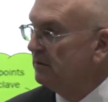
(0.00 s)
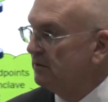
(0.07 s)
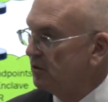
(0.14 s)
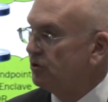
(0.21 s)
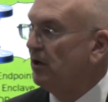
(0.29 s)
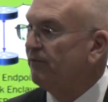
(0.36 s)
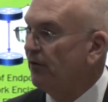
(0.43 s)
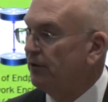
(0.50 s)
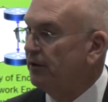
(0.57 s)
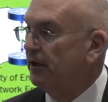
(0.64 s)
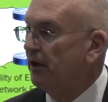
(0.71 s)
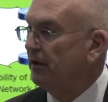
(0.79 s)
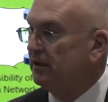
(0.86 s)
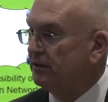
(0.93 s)
stuff on
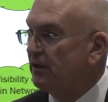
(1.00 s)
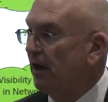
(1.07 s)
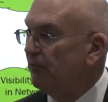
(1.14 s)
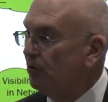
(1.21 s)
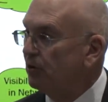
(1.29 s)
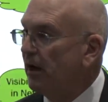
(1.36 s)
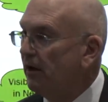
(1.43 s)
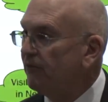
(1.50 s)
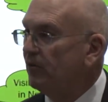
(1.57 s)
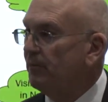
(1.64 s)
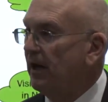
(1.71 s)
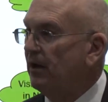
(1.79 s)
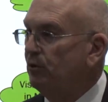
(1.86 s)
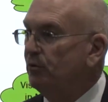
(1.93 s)
there and he's not real careful
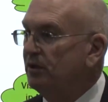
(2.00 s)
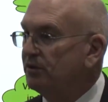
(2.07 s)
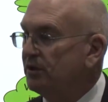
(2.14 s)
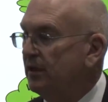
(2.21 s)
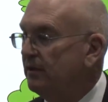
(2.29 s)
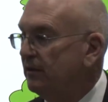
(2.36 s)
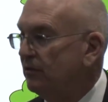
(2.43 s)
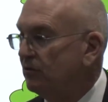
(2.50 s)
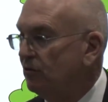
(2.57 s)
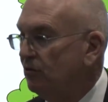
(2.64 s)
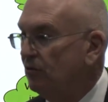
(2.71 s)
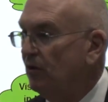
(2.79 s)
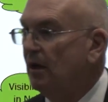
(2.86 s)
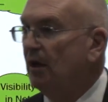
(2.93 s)
about who he's sending it
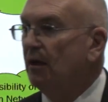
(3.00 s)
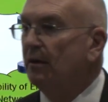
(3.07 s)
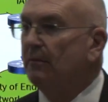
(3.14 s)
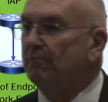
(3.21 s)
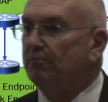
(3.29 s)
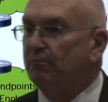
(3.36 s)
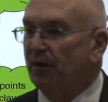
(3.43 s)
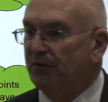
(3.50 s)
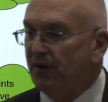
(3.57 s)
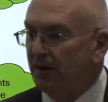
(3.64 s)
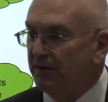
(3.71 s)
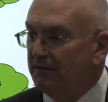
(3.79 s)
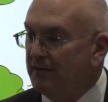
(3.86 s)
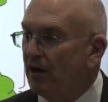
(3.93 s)
to. But
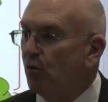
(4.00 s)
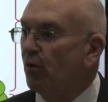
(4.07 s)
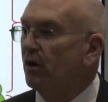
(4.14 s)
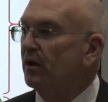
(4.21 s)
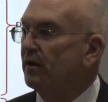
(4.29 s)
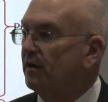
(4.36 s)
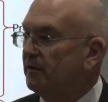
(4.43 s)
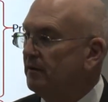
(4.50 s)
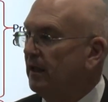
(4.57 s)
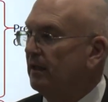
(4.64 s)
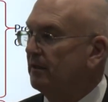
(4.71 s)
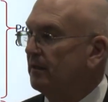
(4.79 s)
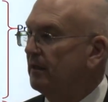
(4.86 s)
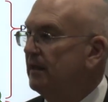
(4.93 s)
the network
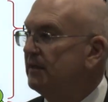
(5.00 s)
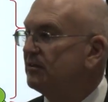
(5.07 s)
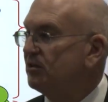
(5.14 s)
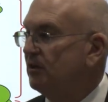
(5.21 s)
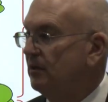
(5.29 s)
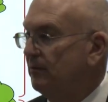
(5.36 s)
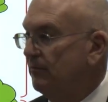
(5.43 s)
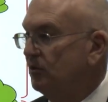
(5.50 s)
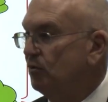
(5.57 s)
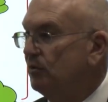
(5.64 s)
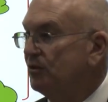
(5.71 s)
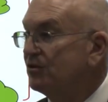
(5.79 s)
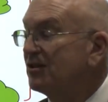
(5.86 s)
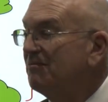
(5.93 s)
that links him to
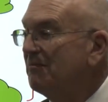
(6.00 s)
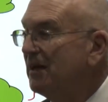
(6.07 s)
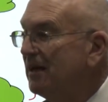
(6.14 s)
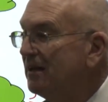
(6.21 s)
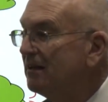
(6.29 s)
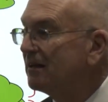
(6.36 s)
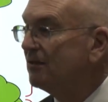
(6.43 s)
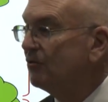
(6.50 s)
his command and